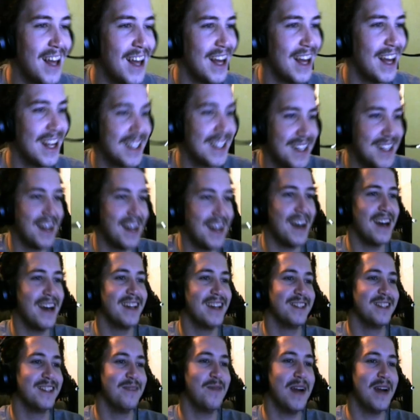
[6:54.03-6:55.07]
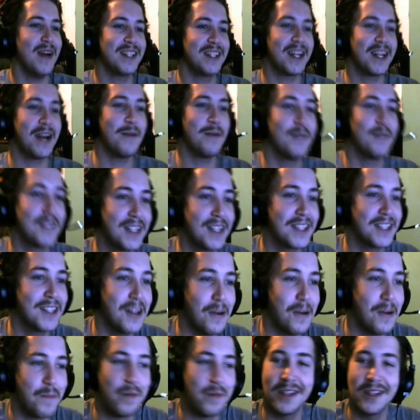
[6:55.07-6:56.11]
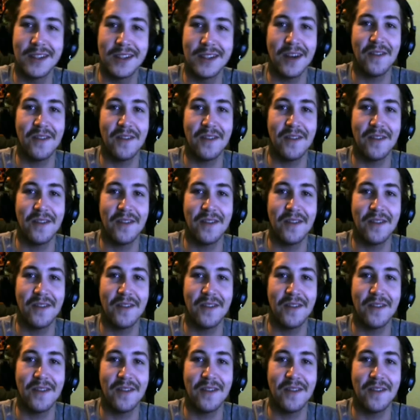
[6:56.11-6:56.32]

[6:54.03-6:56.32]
That's nuts. You imagine how much that's going to piss